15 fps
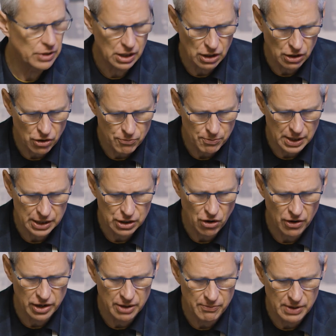the global
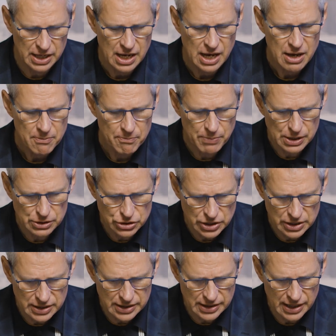economy. But
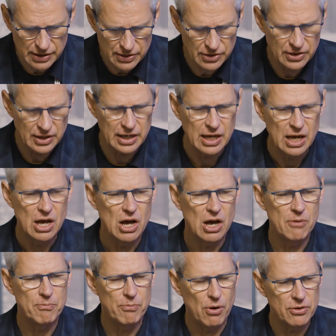she did see
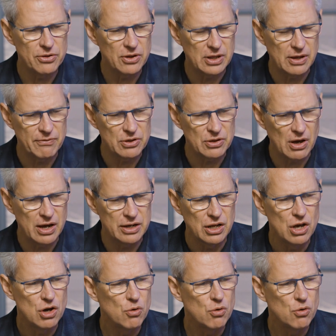a positive side,